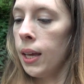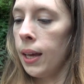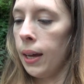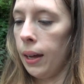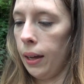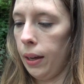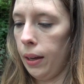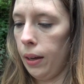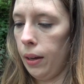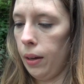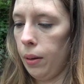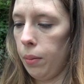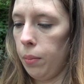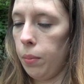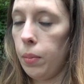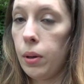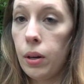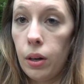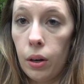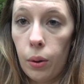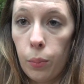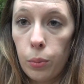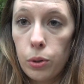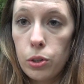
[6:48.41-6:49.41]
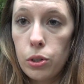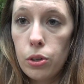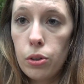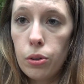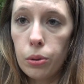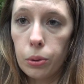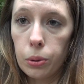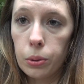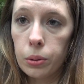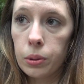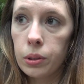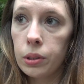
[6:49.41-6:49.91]
Number
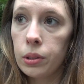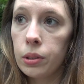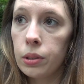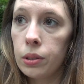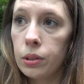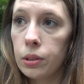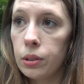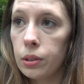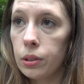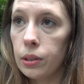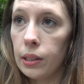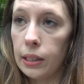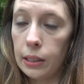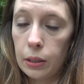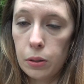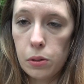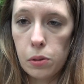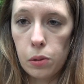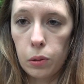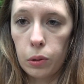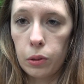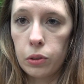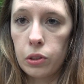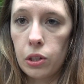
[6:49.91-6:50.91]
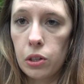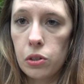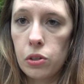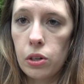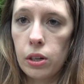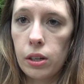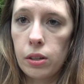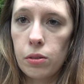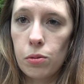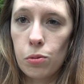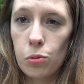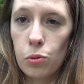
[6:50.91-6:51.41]
two, I also learned yesterday,
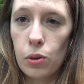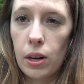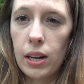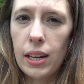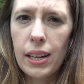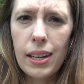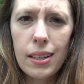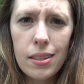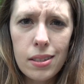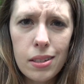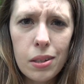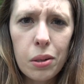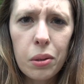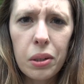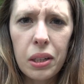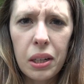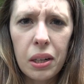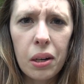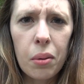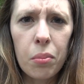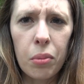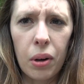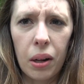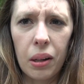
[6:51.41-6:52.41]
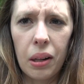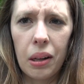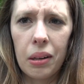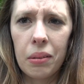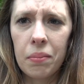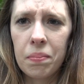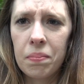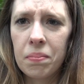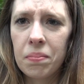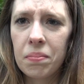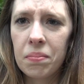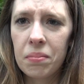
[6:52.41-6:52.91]
because it was raining, I still need an umbrella.
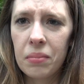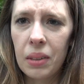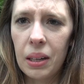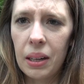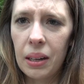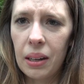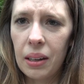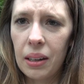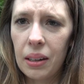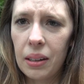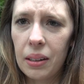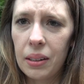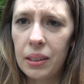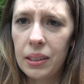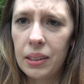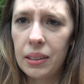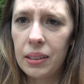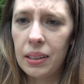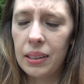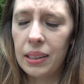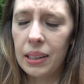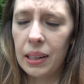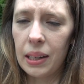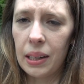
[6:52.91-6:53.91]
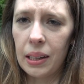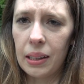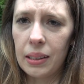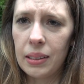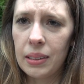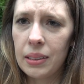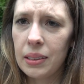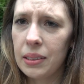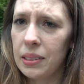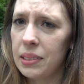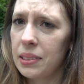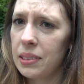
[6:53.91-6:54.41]
Yeah,
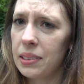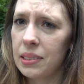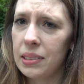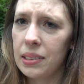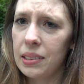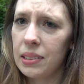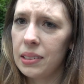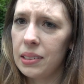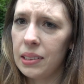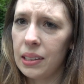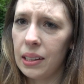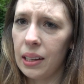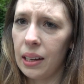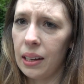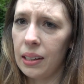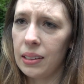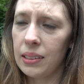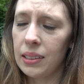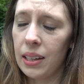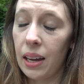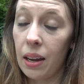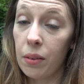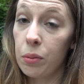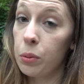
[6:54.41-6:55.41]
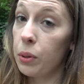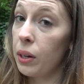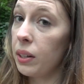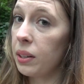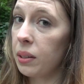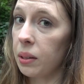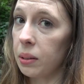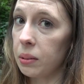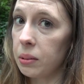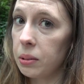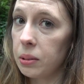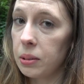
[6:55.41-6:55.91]
I have a
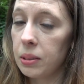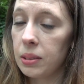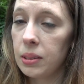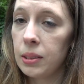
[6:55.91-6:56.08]
raincoat.